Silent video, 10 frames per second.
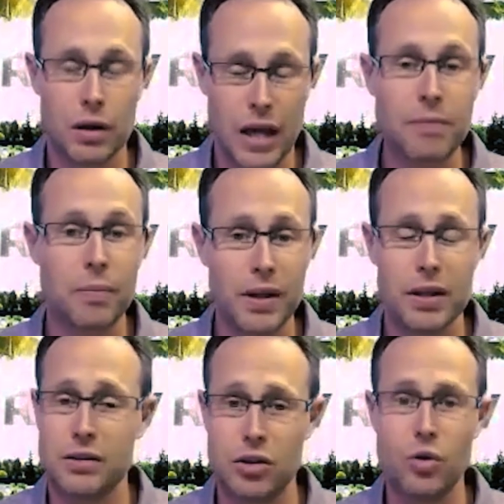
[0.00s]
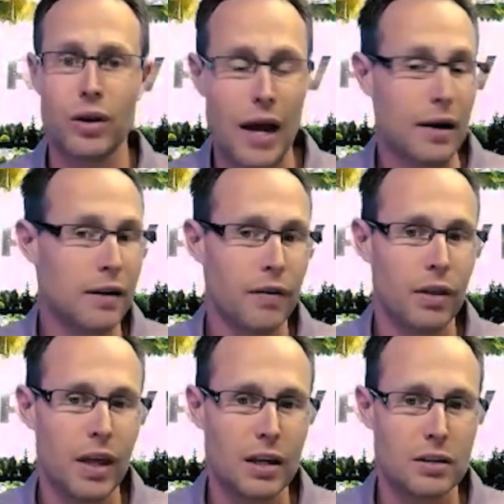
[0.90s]
capabilities to do a lot of different
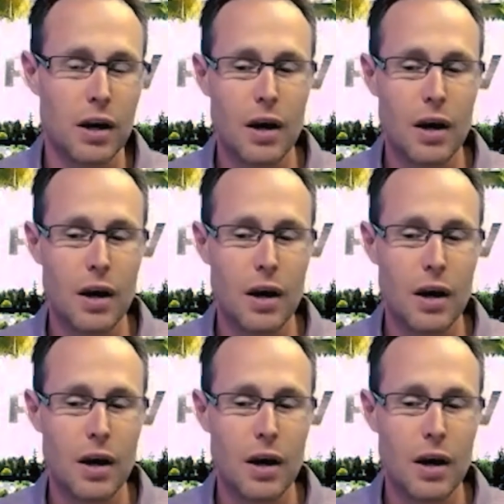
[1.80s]
things.